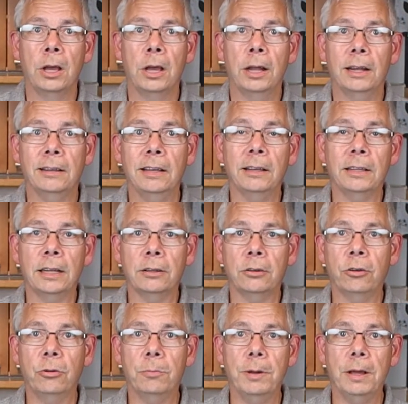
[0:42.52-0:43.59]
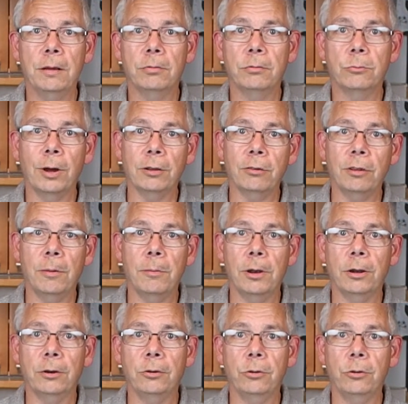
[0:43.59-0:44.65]
And I think that could be quite
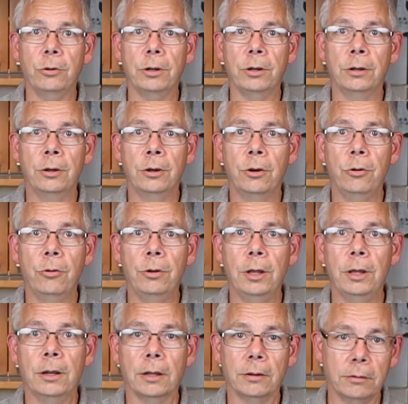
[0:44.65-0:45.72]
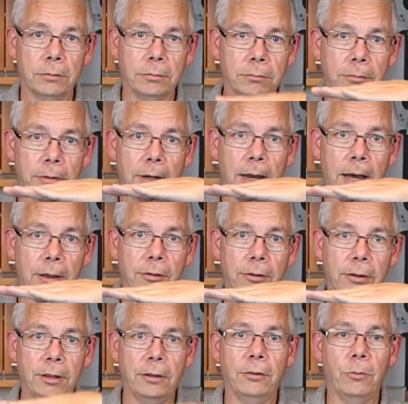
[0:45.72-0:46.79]
similar to an Ooni that lies
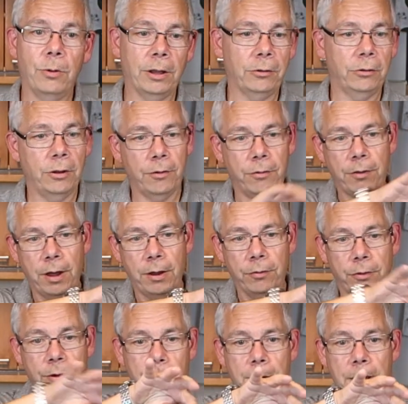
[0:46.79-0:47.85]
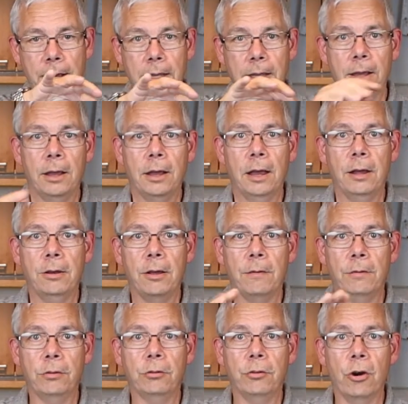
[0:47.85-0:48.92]
in this direction. You have fire from the back and you have
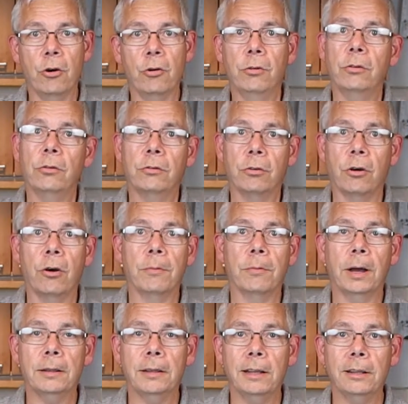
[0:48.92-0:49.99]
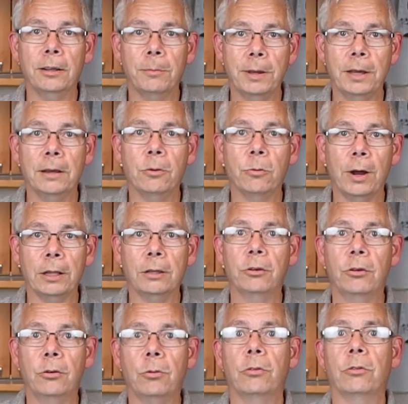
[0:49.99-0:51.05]
the stone, so I think it could be quite
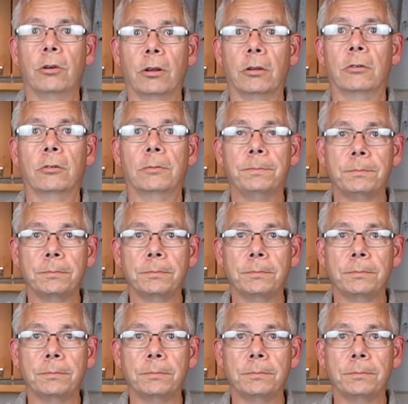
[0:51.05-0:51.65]
good results.